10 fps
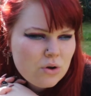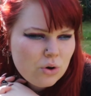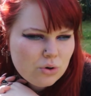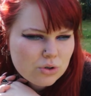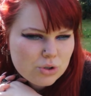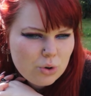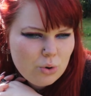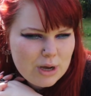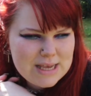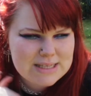Or
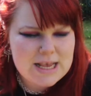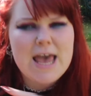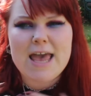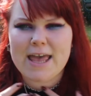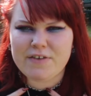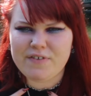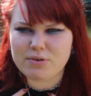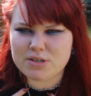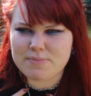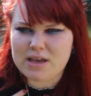toys. If it
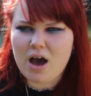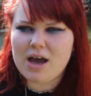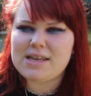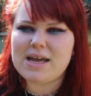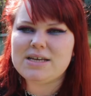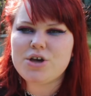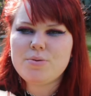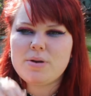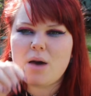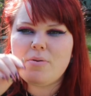was me, I'd like to
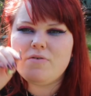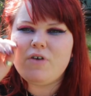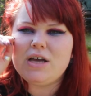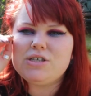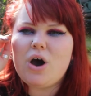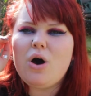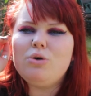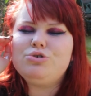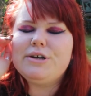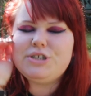open up and find a
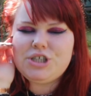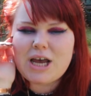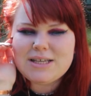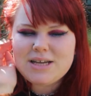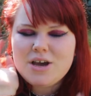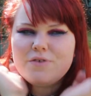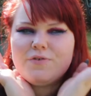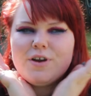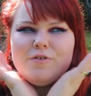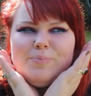whole treasure chest
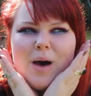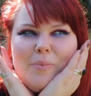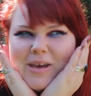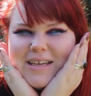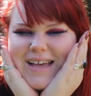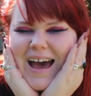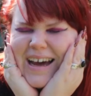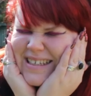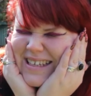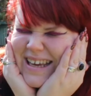full of puppies
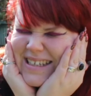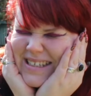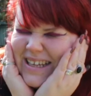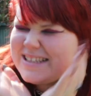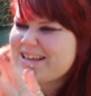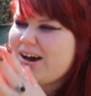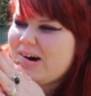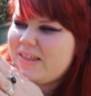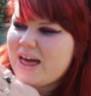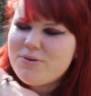and kittens.
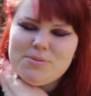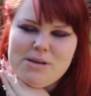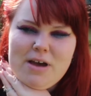Oh, that would be